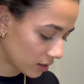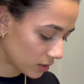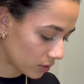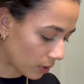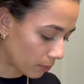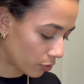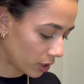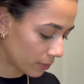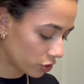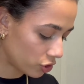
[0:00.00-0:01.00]
So I'm
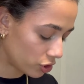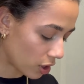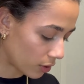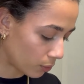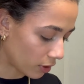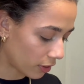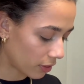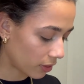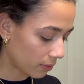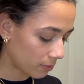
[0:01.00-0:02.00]
pretty much done with
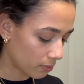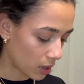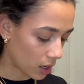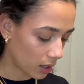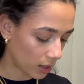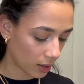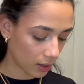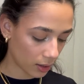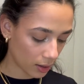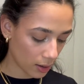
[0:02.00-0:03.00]
my
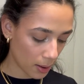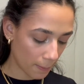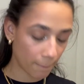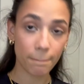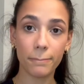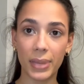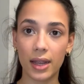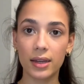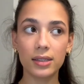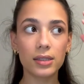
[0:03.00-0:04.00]

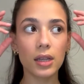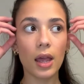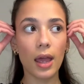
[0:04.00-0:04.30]
base.